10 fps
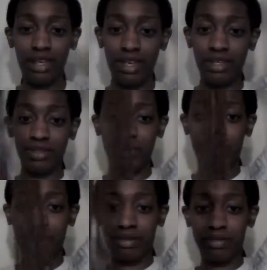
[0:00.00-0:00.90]
ends are the
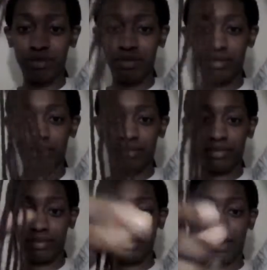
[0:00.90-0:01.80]
bottom.
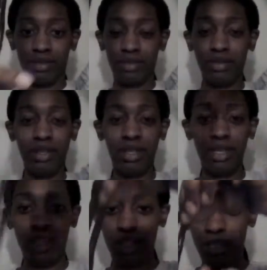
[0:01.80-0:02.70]
All right.
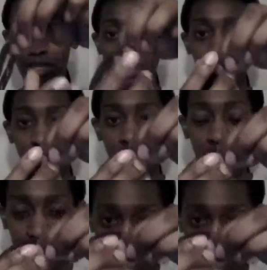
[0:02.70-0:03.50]
So